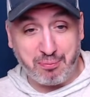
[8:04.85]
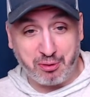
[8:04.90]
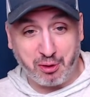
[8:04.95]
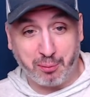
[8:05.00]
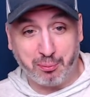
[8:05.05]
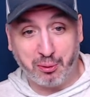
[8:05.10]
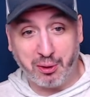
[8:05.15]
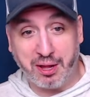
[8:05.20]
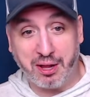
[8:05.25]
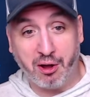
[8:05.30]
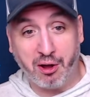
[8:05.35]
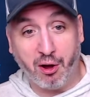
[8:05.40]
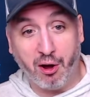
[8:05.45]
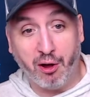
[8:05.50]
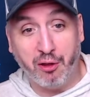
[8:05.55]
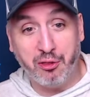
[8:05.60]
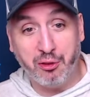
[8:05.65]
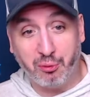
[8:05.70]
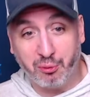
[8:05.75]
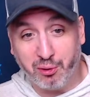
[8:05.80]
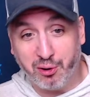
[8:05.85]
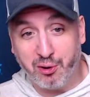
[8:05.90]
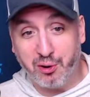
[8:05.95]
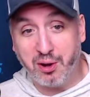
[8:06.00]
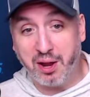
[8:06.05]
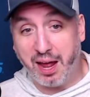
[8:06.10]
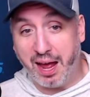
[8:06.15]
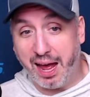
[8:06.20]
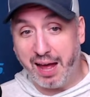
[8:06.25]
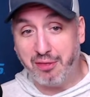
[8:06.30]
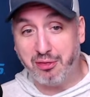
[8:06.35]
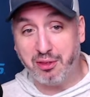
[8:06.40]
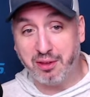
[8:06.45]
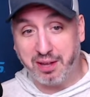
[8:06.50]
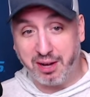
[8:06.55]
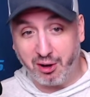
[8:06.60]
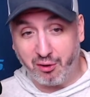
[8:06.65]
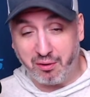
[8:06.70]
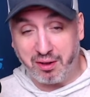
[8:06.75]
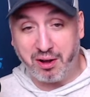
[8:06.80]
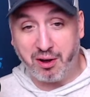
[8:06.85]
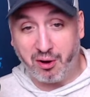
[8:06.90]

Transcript: They're playing on the road at the Carolina